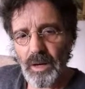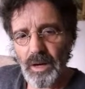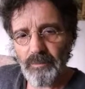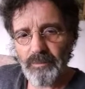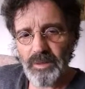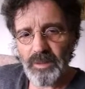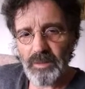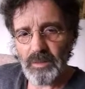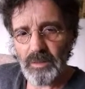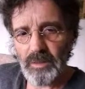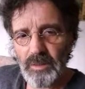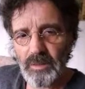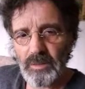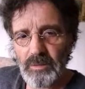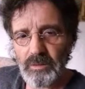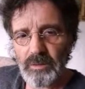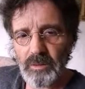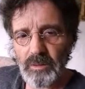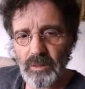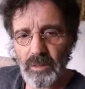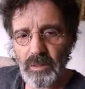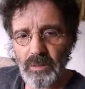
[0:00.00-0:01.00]
We have
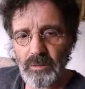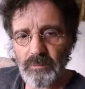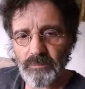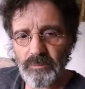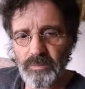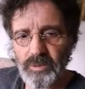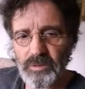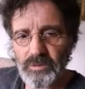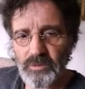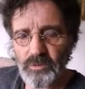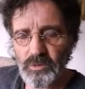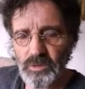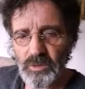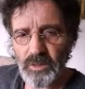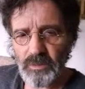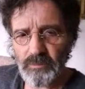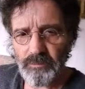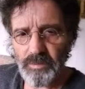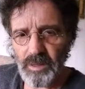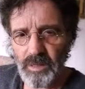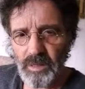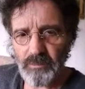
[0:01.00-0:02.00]
talked and I
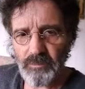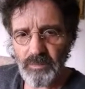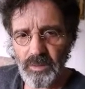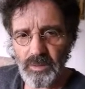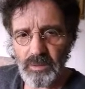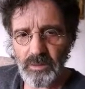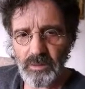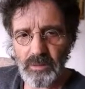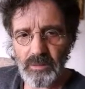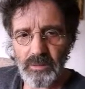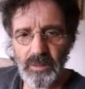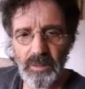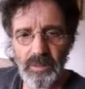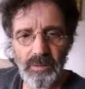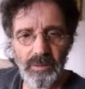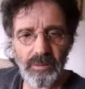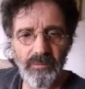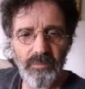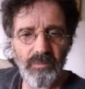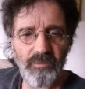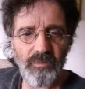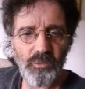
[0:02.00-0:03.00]
visited him a few
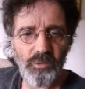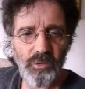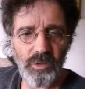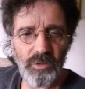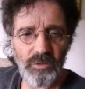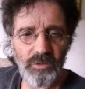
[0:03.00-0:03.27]
times.